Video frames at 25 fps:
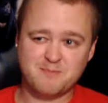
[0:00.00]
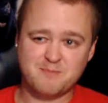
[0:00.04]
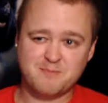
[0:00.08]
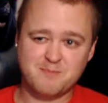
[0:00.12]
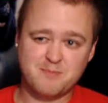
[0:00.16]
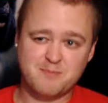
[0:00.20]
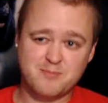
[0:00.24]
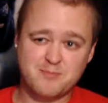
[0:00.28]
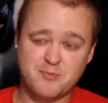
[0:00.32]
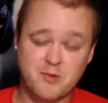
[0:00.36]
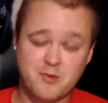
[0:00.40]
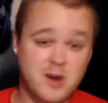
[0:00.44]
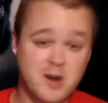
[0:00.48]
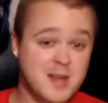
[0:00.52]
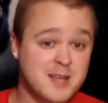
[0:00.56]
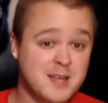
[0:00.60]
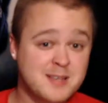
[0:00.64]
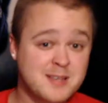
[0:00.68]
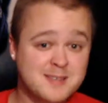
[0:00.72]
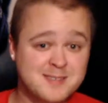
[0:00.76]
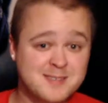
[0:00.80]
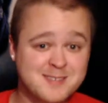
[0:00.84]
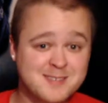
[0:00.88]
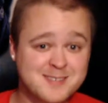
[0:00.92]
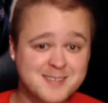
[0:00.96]
of
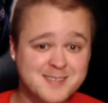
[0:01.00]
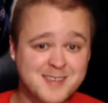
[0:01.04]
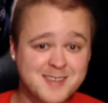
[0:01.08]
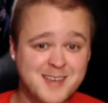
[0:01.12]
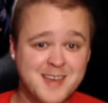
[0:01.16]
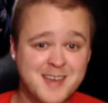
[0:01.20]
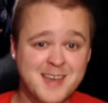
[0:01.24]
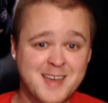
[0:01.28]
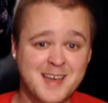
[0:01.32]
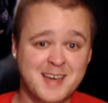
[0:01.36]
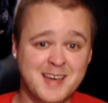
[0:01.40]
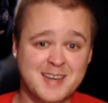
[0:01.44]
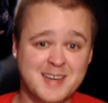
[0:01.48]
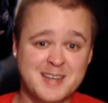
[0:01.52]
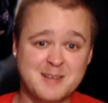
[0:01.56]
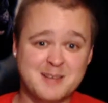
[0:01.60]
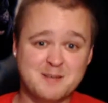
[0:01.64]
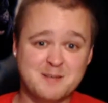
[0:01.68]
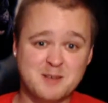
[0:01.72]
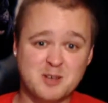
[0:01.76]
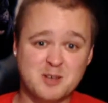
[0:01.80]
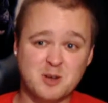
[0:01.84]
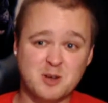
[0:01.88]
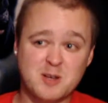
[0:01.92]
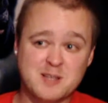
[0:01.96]
brains, and
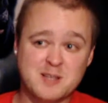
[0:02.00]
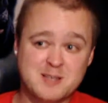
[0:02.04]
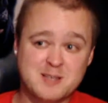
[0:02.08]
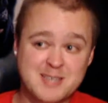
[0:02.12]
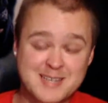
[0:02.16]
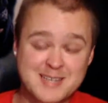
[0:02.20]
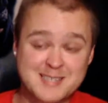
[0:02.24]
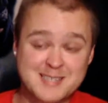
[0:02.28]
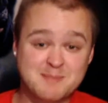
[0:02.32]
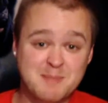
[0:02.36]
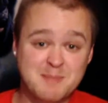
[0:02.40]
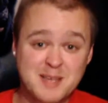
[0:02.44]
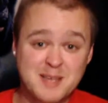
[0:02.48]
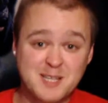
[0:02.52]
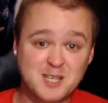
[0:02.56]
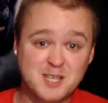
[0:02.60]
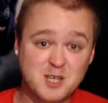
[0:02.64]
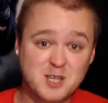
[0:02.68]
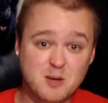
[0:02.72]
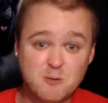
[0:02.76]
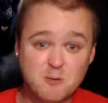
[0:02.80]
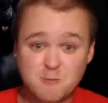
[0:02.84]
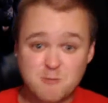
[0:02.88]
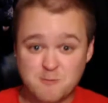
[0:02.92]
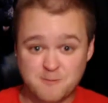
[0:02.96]
it you know it does
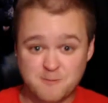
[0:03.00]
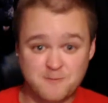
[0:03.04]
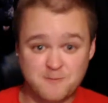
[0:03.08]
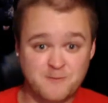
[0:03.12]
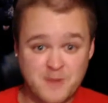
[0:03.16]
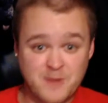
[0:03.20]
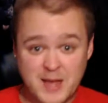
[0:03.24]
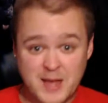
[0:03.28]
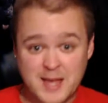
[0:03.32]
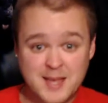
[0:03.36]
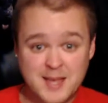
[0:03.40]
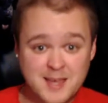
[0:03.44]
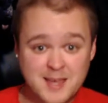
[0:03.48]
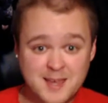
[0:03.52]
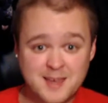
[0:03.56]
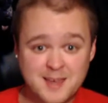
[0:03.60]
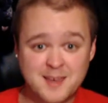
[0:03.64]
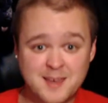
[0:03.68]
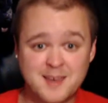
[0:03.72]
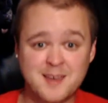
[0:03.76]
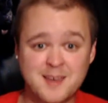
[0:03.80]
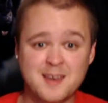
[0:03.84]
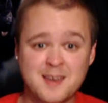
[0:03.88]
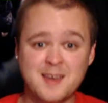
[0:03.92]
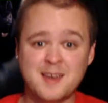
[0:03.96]
make you
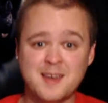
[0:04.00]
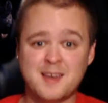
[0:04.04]
think.